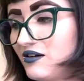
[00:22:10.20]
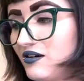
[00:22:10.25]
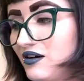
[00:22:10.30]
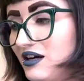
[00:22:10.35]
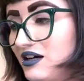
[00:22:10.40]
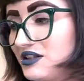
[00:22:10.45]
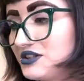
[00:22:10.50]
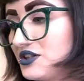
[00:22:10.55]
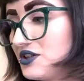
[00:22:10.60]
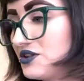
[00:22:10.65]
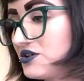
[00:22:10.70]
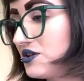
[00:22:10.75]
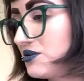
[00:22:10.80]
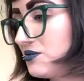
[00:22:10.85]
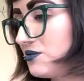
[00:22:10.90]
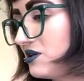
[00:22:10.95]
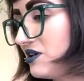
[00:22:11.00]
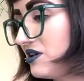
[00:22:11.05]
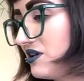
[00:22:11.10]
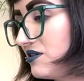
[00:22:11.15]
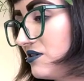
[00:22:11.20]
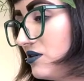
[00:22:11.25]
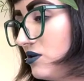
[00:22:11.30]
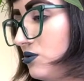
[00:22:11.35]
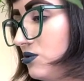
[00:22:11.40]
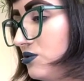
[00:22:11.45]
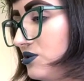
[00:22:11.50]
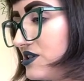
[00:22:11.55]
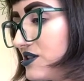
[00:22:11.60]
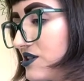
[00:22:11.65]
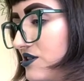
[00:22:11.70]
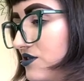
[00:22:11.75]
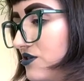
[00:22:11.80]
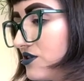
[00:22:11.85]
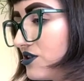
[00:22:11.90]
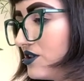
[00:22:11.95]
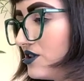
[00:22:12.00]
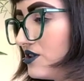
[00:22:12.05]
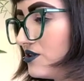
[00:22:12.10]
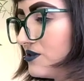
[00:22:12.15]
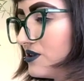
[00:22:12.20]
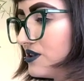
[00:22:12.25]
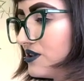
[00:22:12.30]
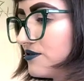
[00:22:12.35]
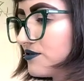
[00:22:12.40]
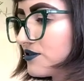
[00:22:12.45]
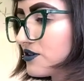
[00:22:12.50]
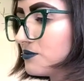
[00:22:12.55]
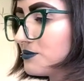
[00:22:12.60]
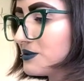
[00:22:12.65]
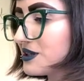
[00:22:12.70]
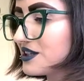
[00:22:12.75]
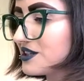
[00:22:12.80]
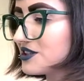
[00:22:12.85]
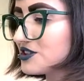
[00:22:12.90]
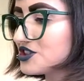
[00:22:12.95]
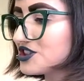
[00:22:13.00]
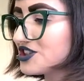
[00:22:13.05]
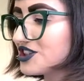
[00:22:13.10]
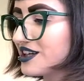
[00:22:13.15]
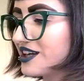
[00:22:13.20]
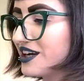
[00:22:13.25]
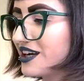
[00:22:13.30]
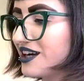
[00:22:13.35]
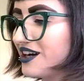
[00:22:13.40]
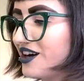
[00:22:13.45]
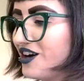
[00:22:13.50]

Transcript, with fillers: I don't know what. I'll, oh, there's another new leaf coming actually.